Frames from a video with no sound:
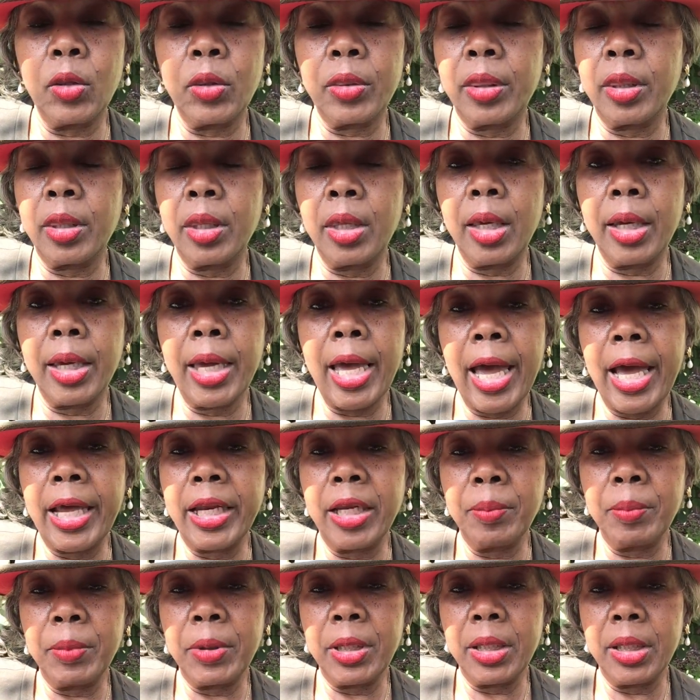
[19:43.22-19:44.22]
the
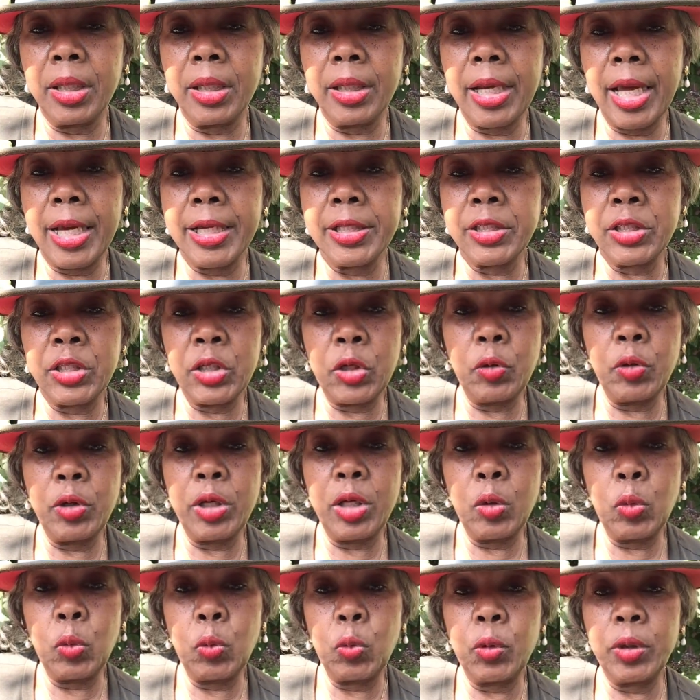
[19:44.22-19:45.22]
economy in
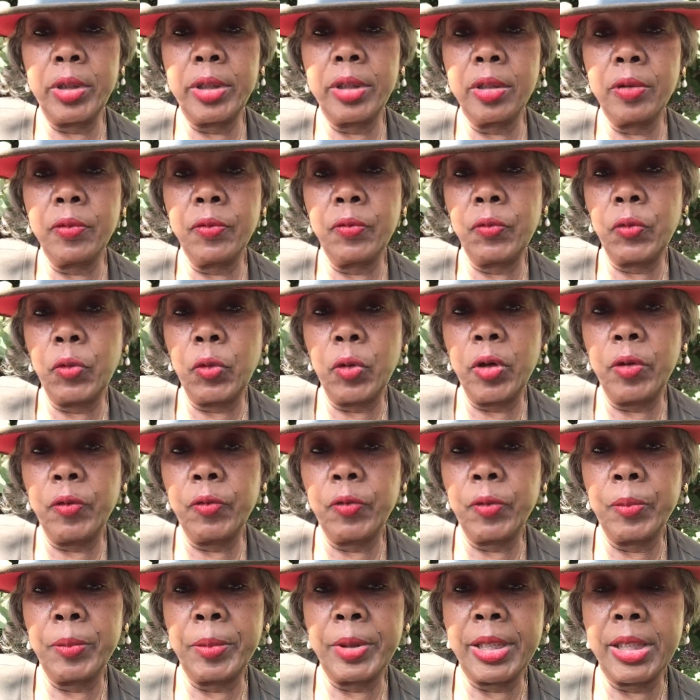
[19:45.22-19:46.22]
Nigeria wouldn't afford
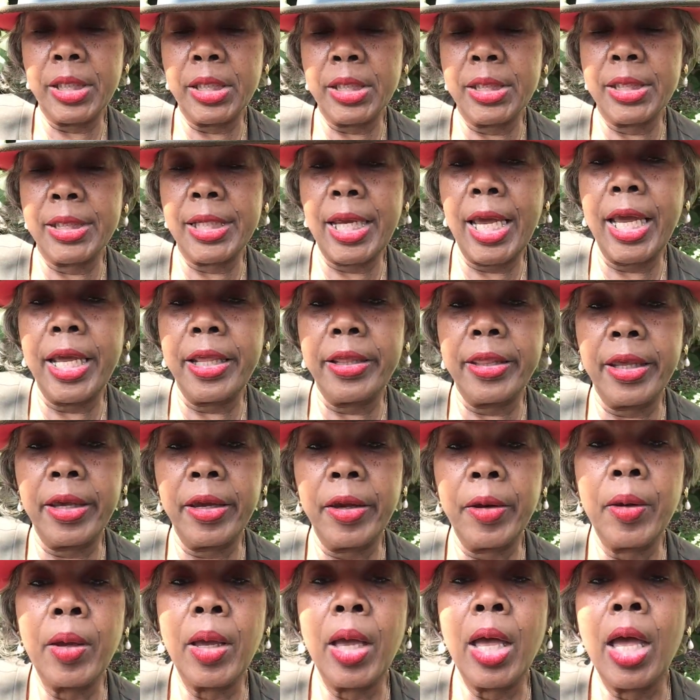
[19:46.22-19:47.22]
for me to stay
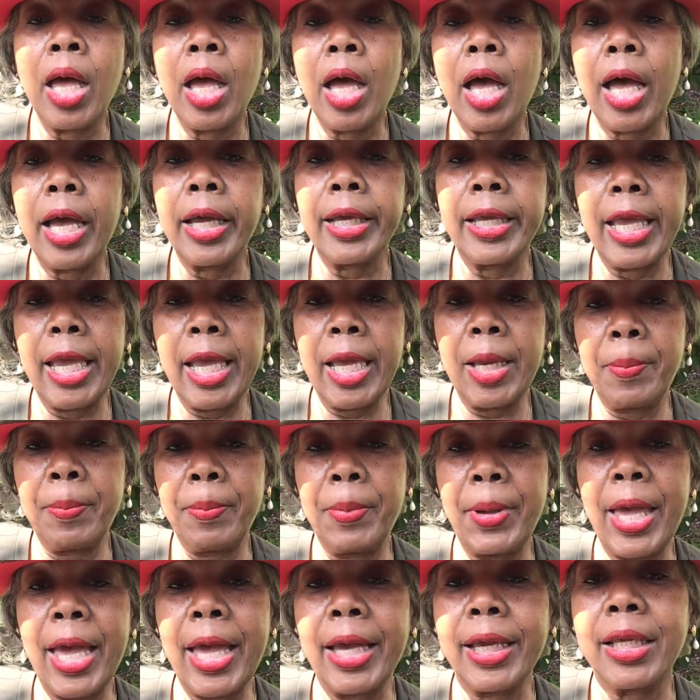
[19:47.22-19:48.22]
there, I came
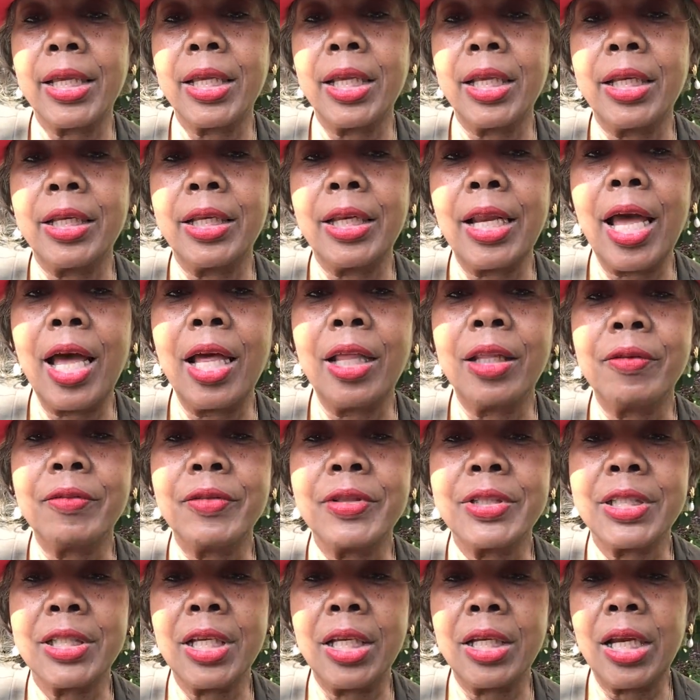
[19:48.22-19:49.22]
back, and now all
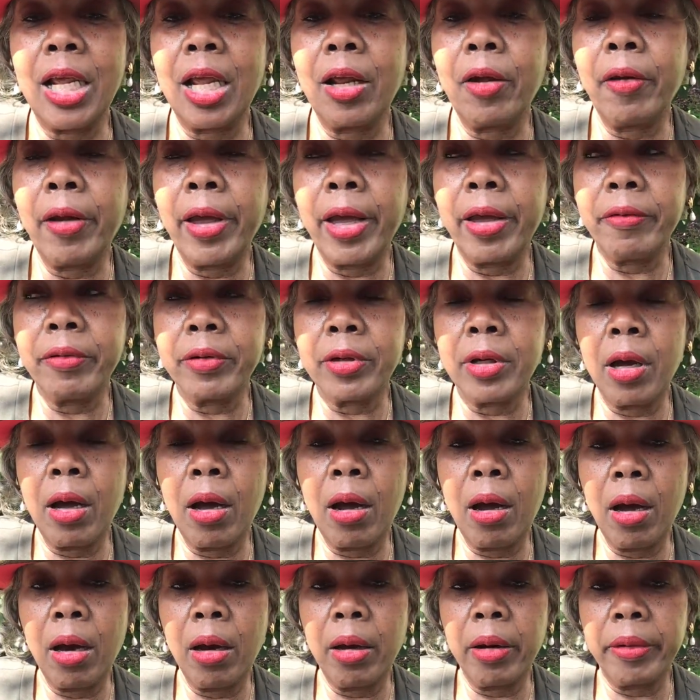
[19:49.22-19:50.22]
of a sudden I don't have a
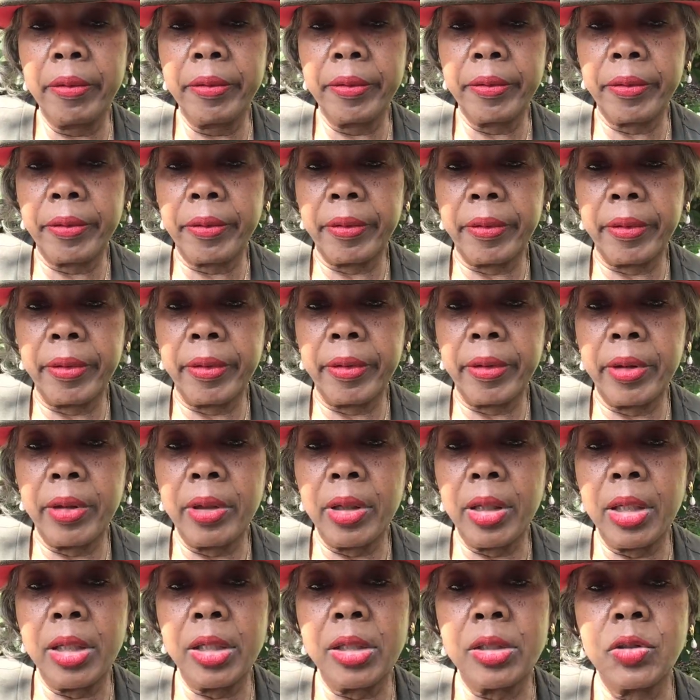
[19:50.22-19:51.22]
car.
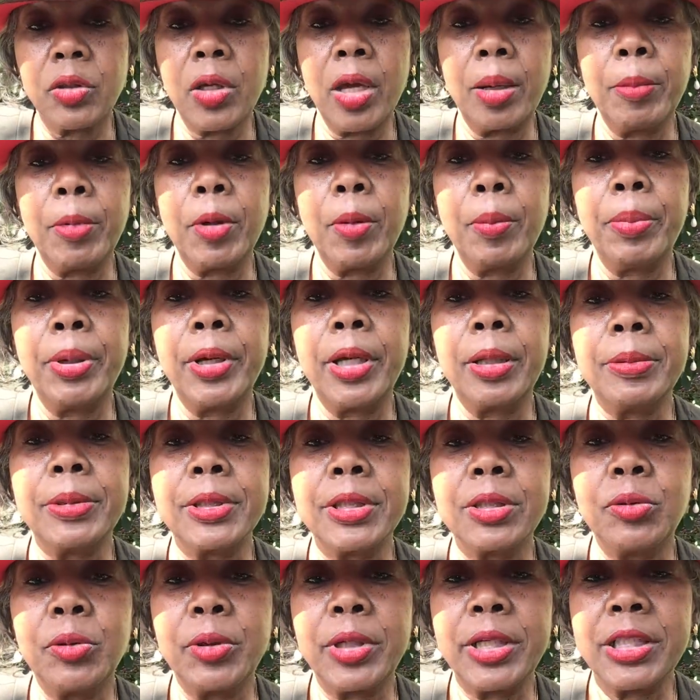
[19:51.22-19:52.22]
So I'm on
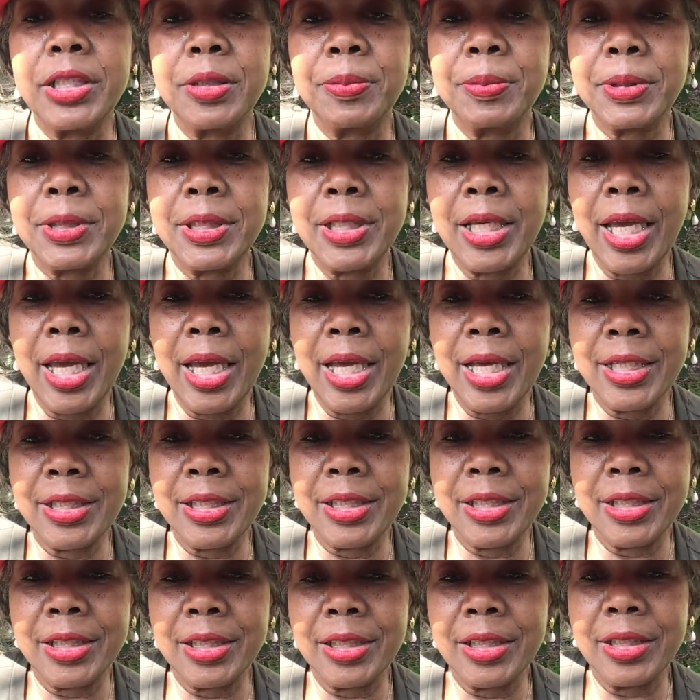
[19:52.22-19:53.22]
public
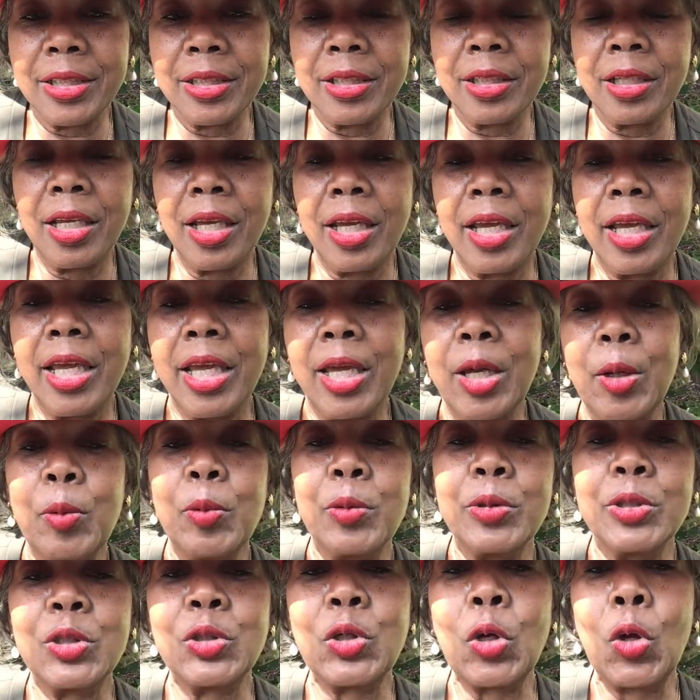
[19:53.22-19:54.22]
transportation. It
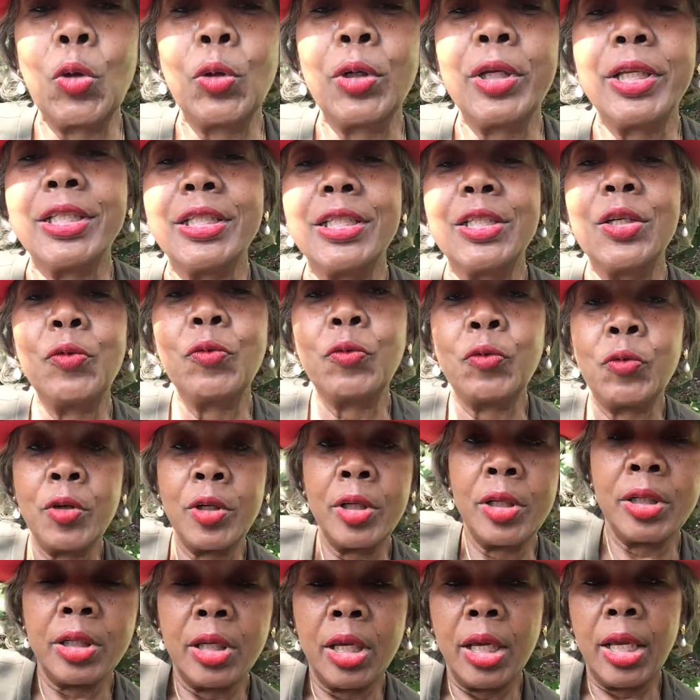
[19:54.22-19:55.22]
was totally
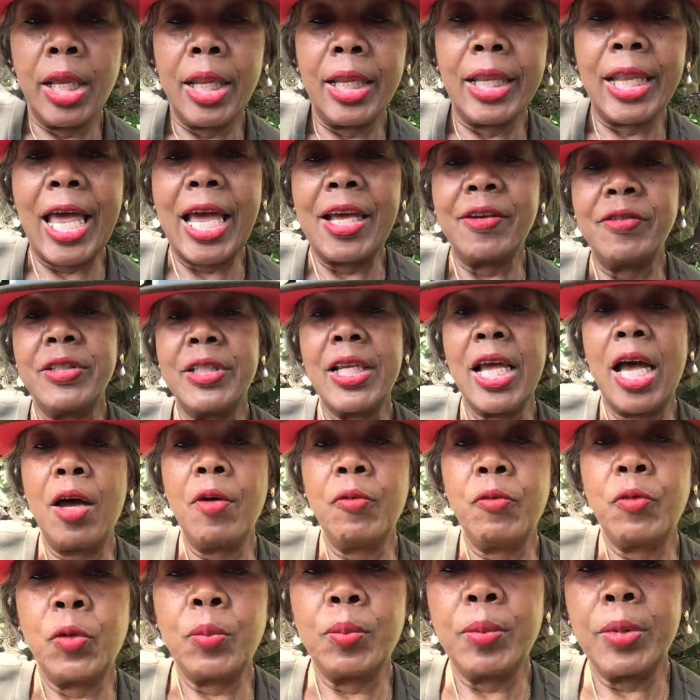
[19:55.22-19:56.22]
different. lifestyle for